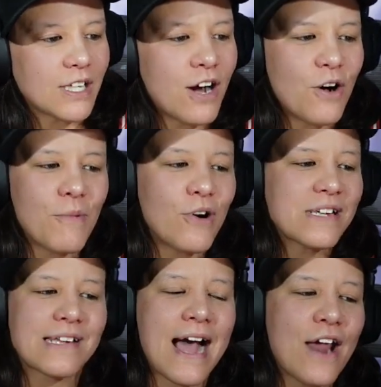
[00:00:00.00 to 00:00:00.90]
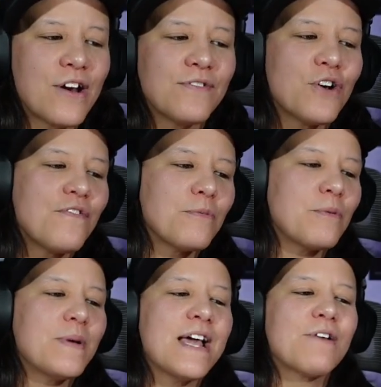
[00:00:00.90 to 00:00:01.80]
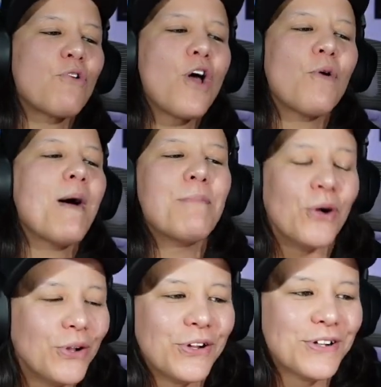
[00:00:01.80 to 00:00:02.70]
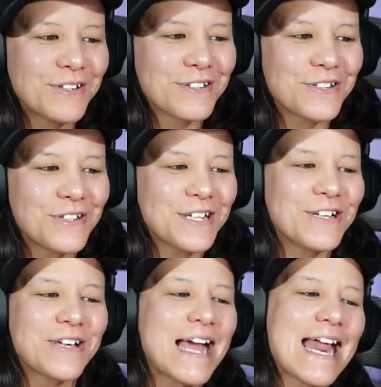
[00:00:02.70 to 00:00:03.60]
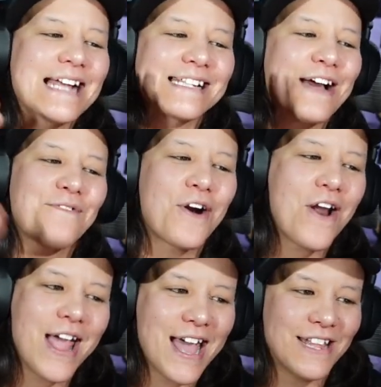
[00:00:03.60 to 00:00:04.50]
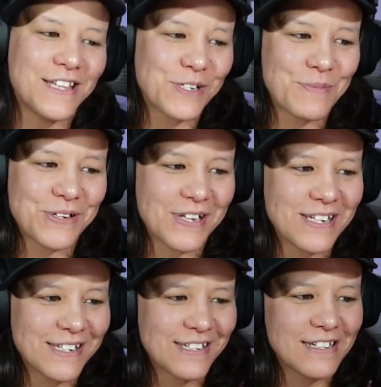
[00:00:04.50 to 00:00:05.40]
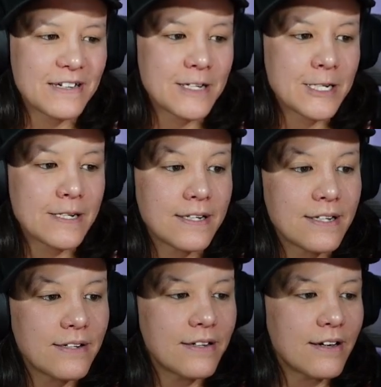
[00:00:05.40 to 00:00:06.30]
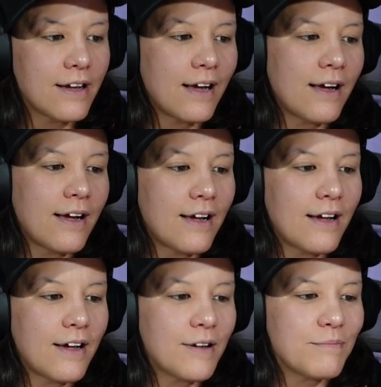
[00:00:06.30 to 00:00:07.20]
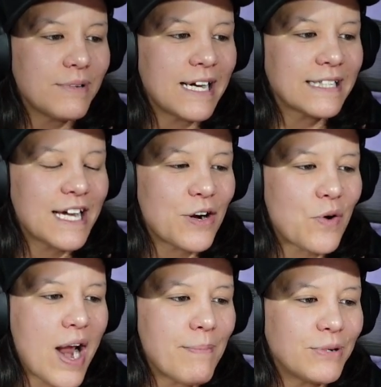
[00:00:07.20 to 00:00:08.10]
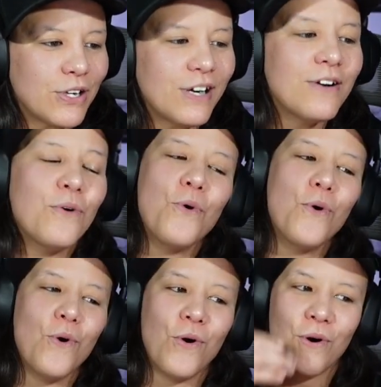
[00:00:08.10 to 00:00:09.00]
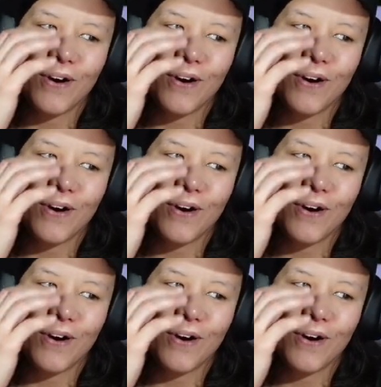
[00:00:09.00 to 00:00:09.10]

Oh, Marissa, I don't even know if I'm going to be at Royal Rumble. You, you can't ask that far ahead in this business uh blacked out raptor. Whoo.